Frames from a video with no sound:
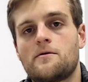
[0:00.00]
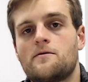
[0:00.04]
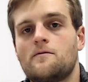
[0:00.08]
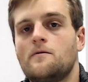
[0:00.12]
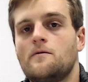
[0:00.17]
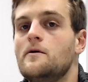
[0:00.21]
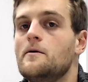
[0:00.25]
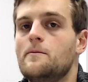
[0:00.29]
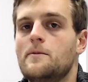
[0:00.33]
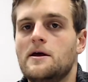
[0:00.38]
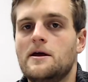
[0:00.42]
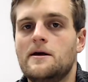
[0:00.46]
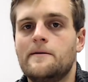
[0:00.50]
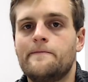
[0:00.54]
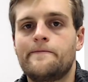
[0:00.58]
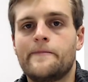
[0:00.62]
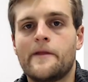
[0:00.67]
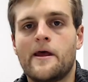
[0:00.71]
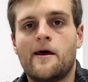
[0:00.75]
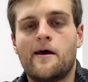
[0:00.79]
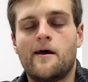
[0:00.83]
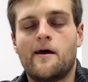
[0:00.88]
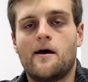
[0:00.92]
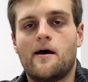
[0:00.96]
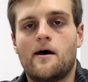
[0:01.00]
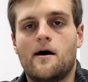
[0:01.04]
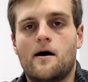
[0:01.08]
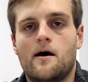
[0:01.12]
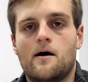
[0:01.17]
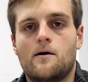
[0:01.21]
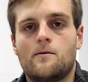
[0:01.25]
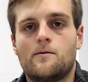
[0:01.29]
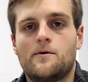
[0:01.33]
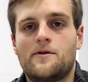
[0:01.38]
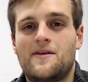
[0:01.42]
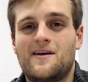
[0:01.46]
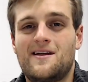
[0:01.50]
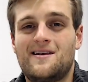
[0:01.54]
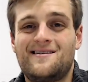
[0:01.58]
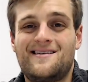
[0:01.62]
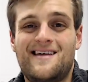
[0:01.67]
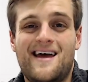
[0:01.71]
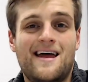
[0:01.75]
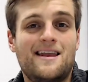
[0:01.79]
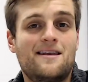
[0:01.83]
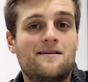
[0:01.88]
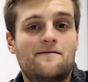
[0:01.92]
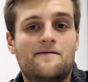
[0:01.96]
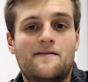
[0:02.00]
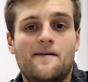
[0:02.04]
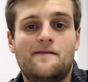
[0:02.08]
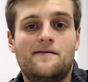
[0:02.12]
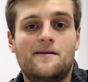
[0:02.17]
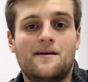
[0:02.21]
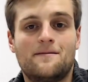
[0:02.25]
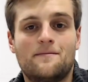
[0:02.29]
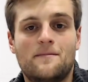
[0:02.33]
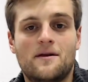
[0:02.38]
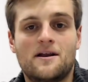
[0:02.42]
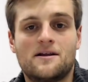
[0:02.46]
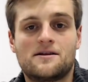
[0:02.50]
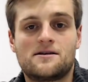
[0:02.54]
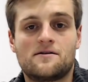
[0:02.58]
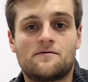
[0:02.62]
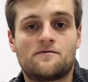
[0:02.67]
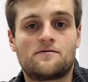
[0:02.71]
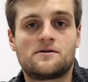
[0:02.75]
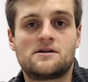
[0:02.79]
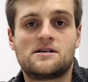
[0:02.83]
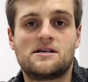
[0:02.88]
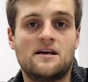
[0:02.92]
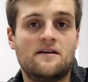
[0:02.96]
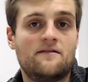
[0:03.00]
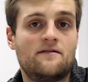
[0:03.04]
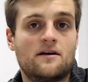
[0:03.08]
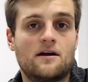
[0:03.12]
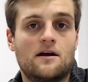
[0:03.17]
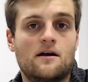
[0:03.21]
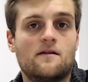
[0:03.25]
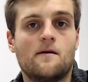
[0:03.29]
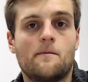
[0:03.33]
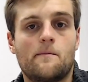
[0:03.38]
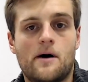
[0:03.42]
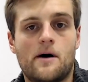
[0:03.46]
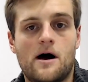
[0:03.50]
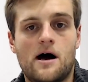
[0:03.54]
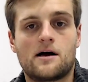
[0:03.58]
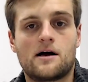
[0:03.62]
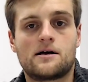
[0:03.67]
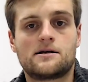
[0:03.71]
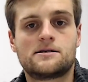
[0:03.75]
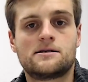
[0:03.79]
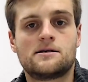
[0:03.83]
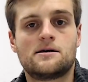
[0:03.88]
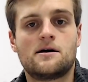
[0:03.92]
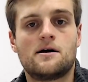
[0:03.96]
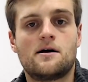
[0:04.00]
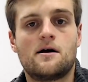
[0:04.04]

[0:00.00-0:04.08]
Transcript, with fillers: 3B uh, within 10 to 15 minutes of receiving it in the box.